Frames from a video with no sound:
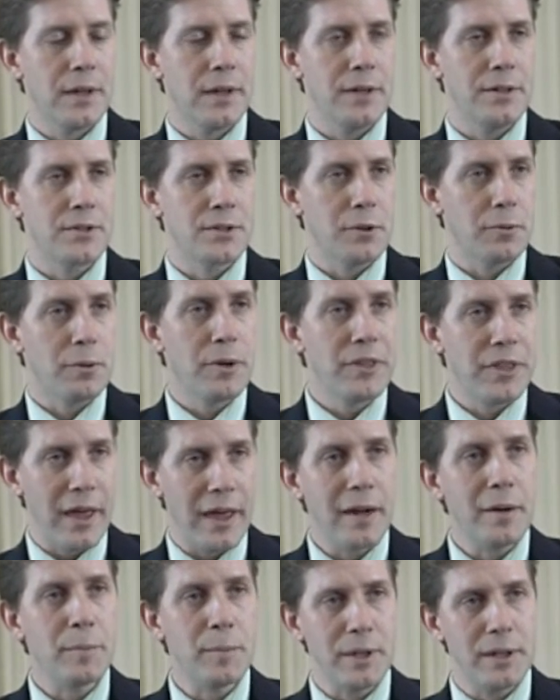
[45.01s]
And so with
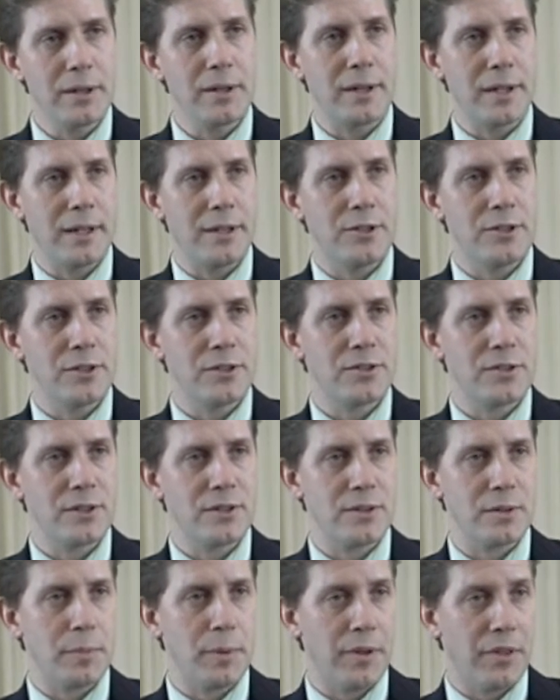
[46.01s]
that ability, just
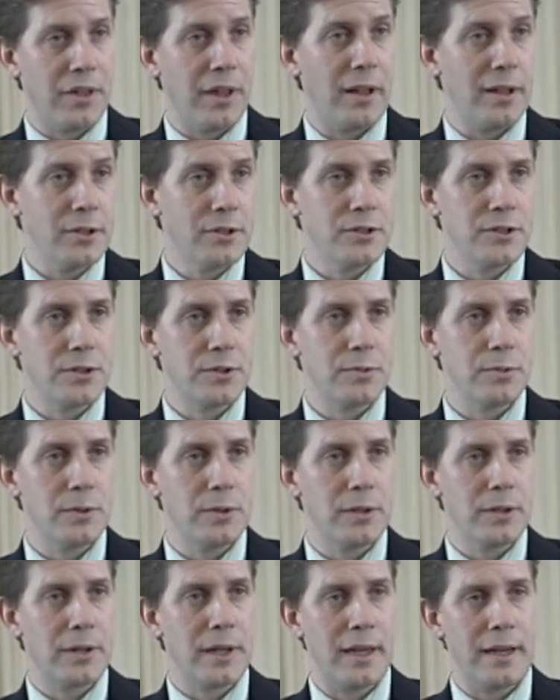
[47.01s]
as a pathologist will
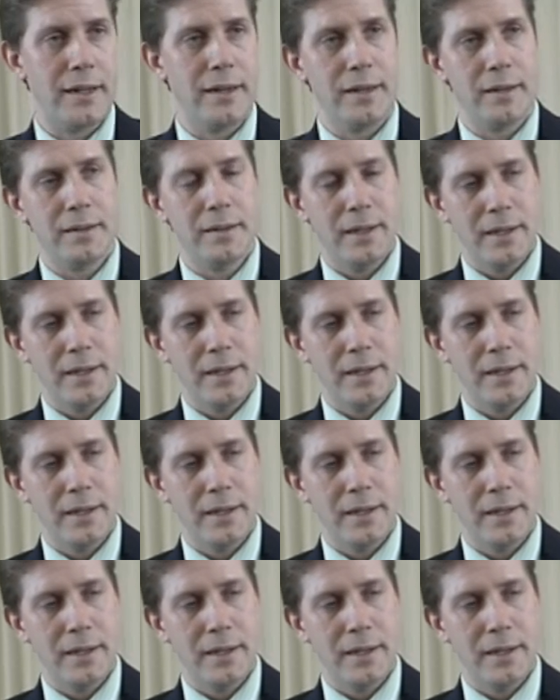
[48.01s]
look at